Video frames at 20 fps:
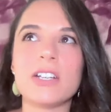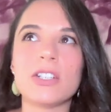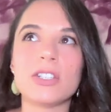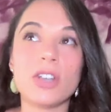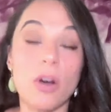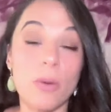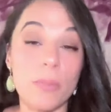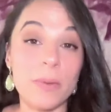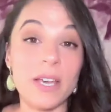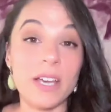
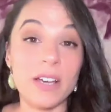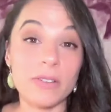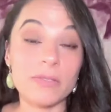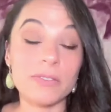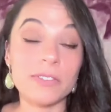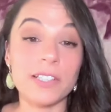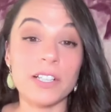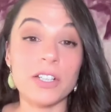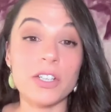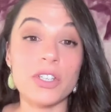topic of
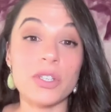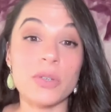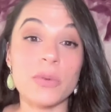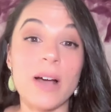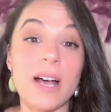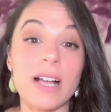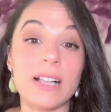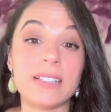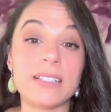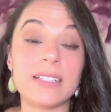
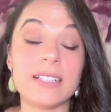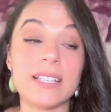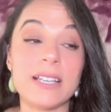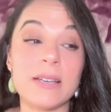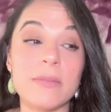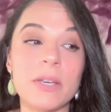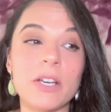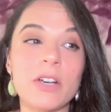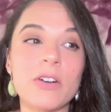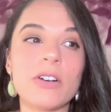sensuality
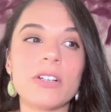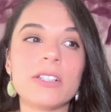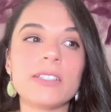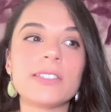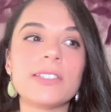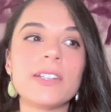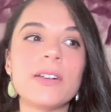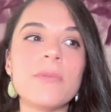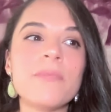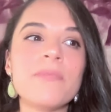because